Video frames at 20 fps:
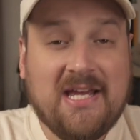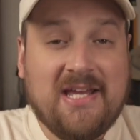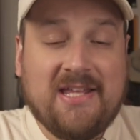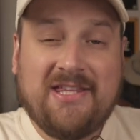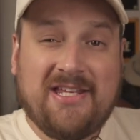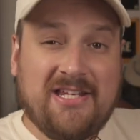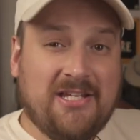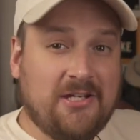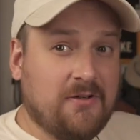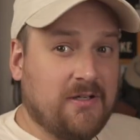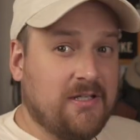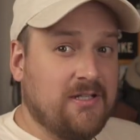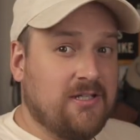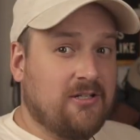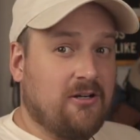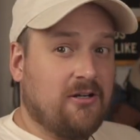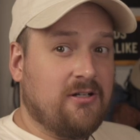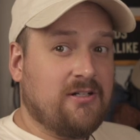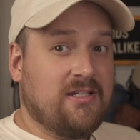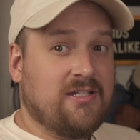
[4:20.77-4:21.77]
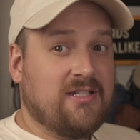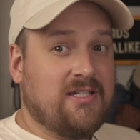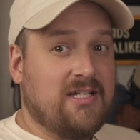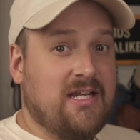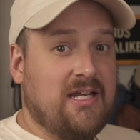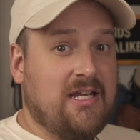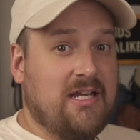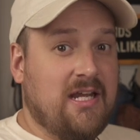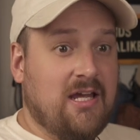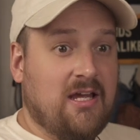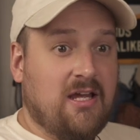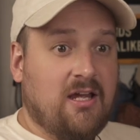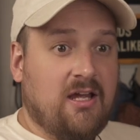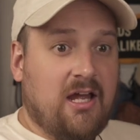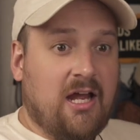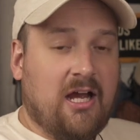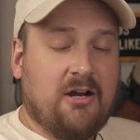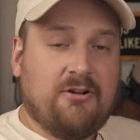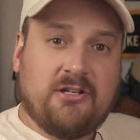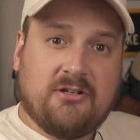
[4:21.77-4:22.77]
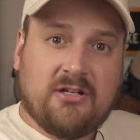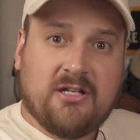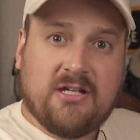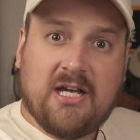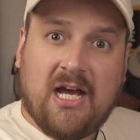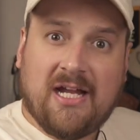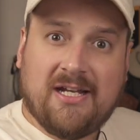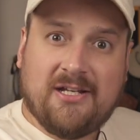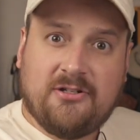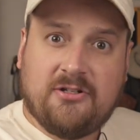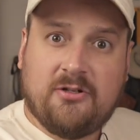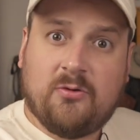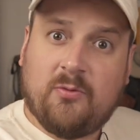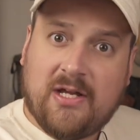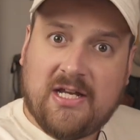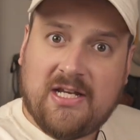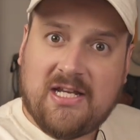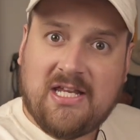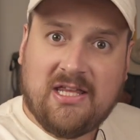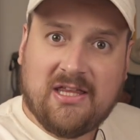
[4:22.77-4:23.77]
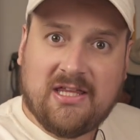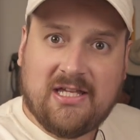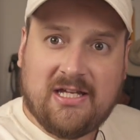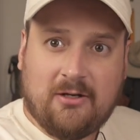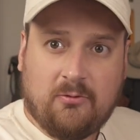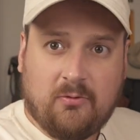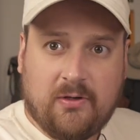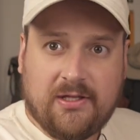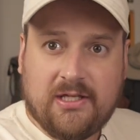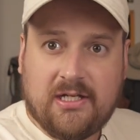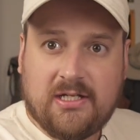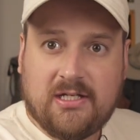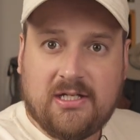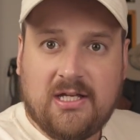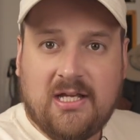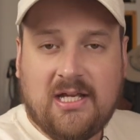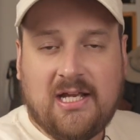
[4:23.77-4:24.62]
then you can start to see how you can kind of do anything with it.